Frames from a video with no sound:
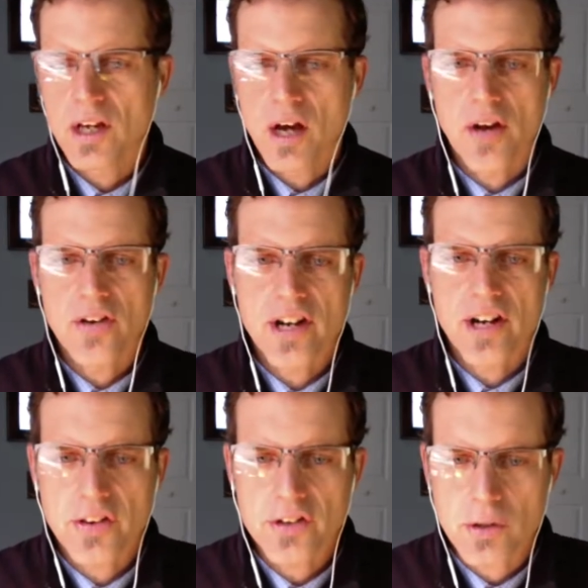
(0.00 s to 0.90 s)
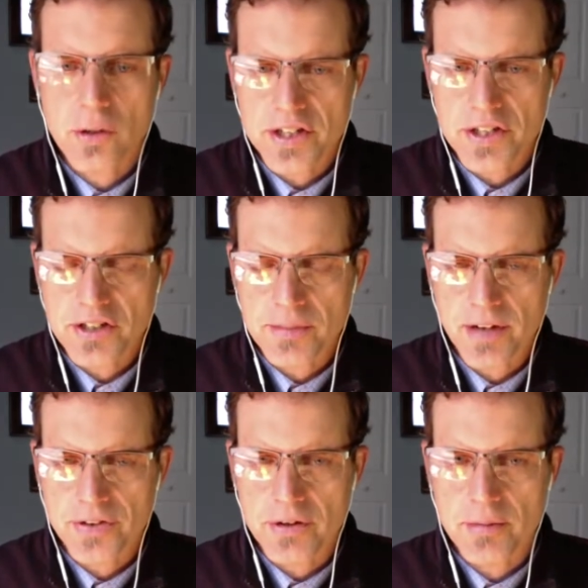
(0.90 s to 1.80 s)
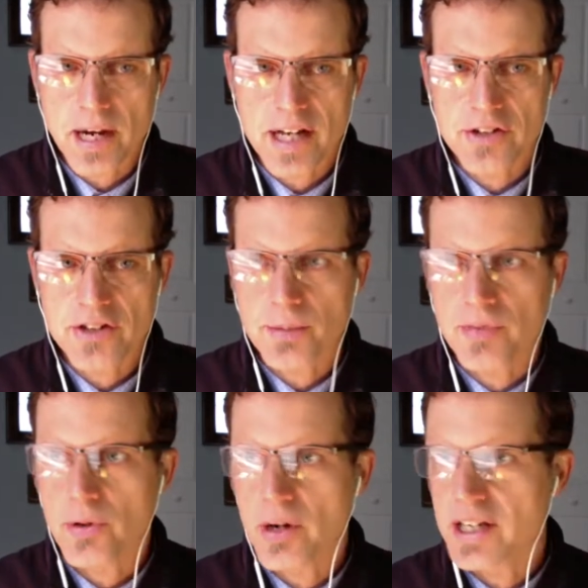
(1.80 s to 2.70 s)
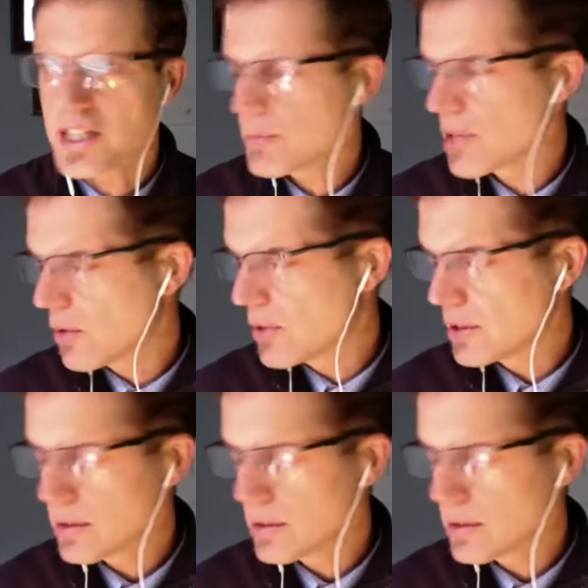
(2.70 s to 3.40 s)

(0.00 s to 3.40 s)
Are there any other questions about the reminders before I keep going?